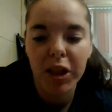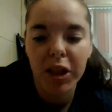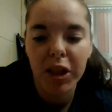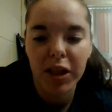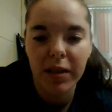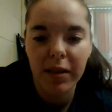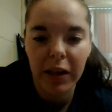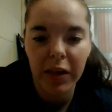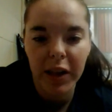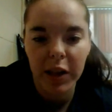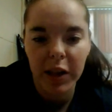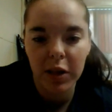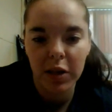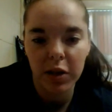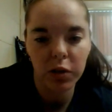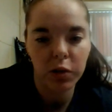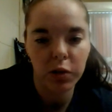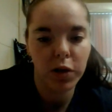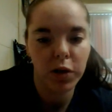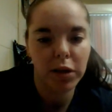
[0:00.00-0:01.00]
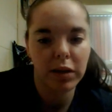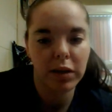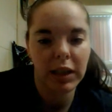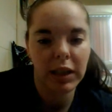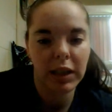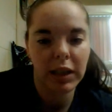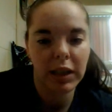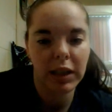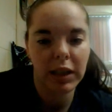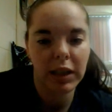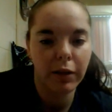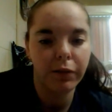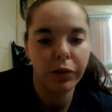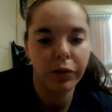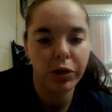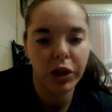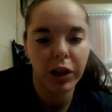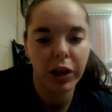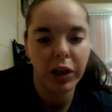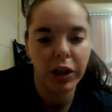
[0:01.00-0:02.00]
information that they could use in
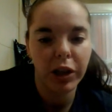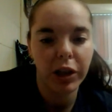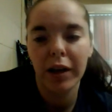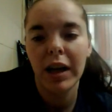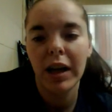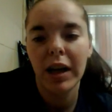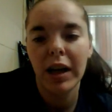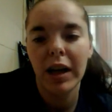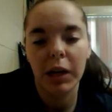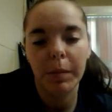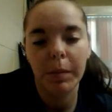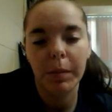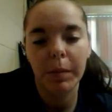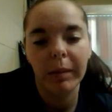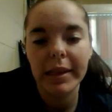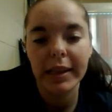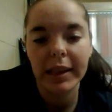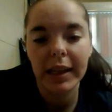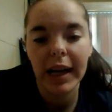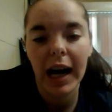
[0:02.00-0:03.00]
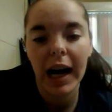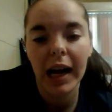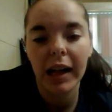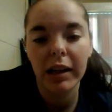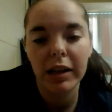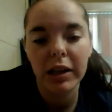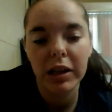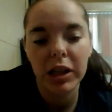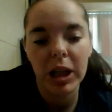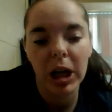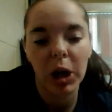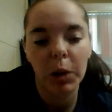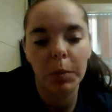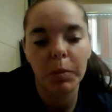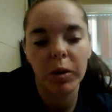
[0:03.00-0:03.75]
the future to help them get to college,